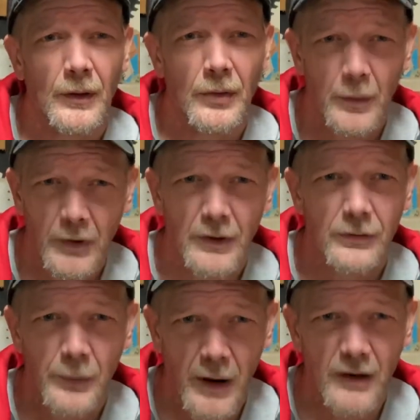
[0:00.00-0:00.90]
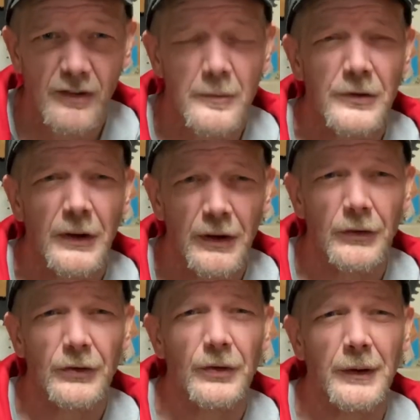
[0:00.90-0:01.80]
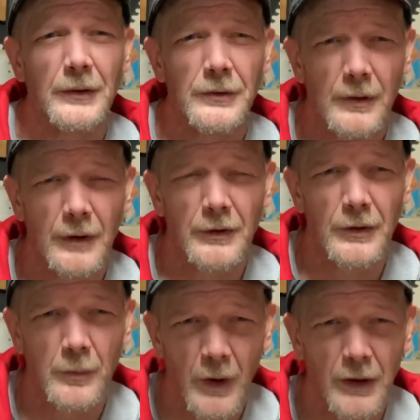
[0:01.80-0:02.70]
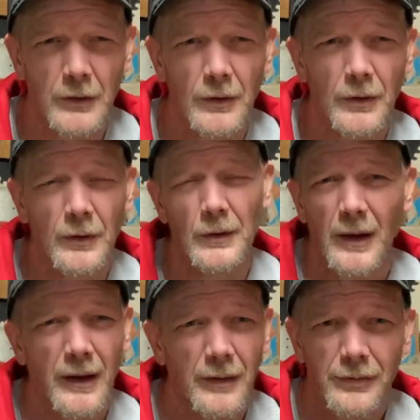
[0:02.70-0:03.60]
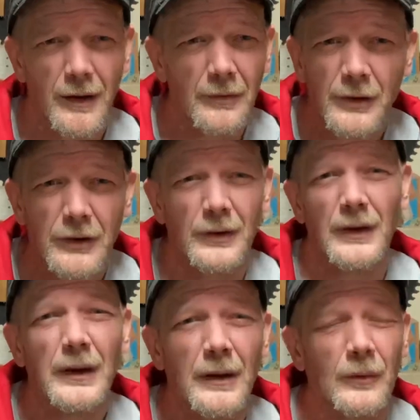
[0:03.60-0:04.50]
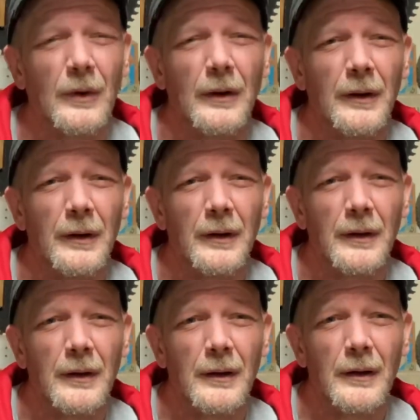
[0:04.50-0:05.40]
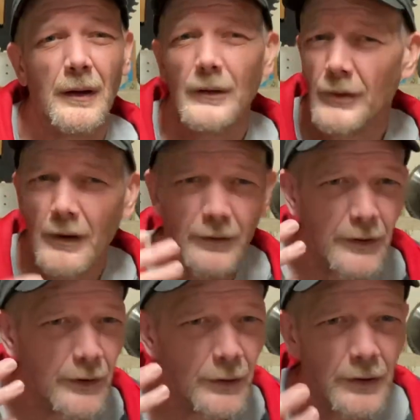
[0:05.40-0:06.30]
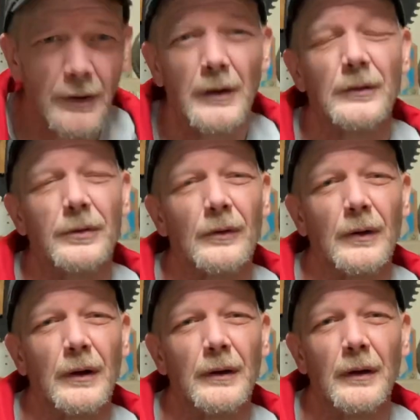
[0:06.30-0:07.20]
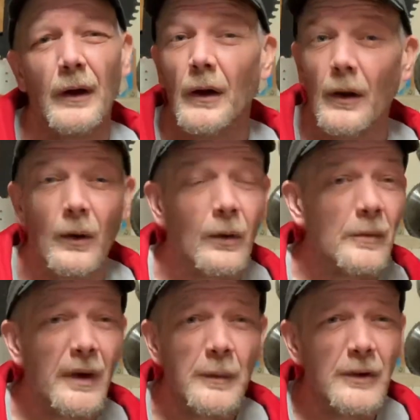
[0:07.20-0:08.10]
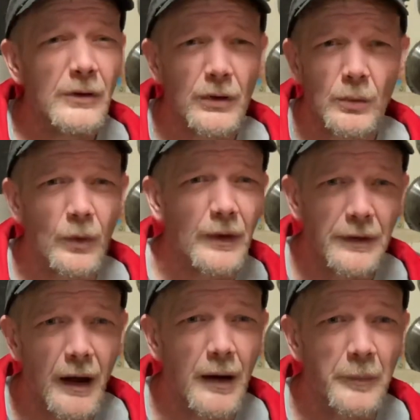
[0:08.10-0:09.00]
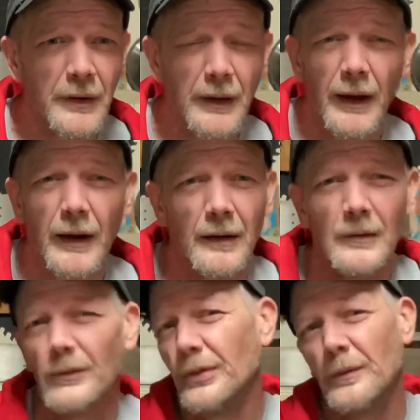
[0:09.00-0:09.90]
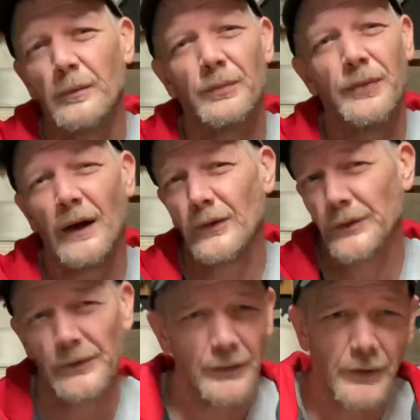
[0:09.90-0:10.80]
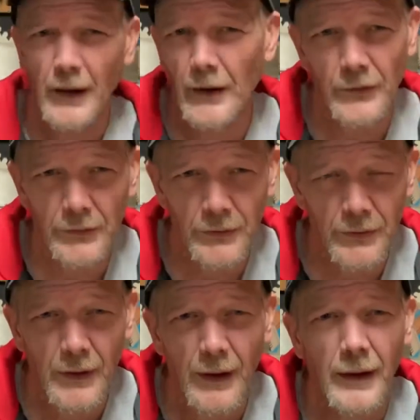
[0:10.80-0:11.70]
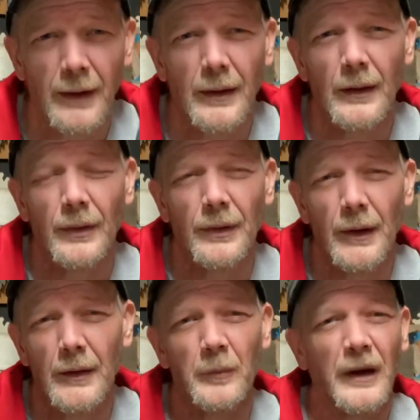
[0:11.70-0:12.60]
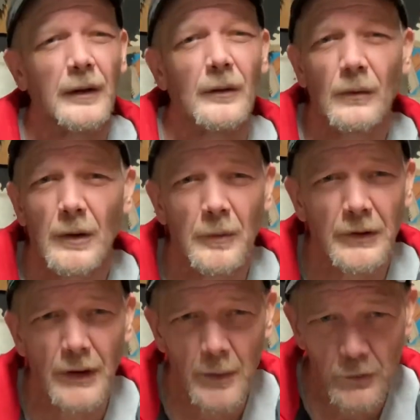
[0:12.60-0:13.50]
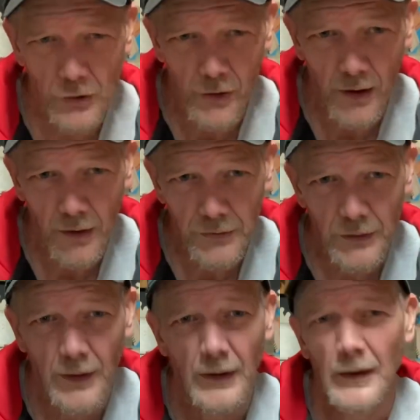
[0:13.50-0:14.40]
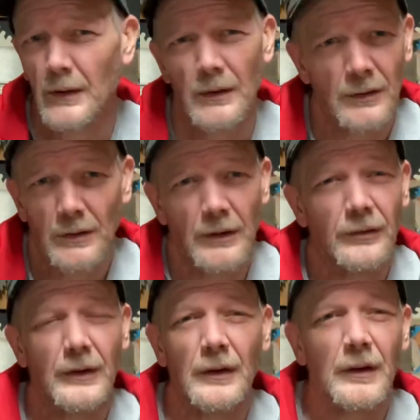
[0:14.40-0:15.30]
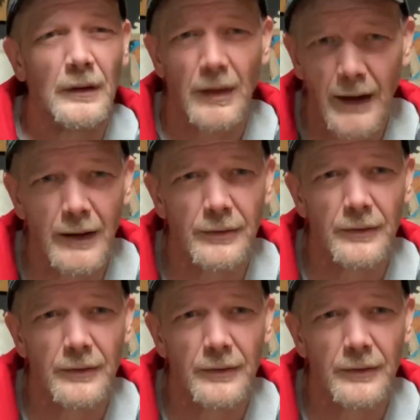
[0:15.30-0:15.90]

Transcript: The book of Proverbs is the instruction manual. If ever you needed one, if ever you are looking for one, or maybe just one topic out of the thousands and thousands that a man or woman comes across just living life.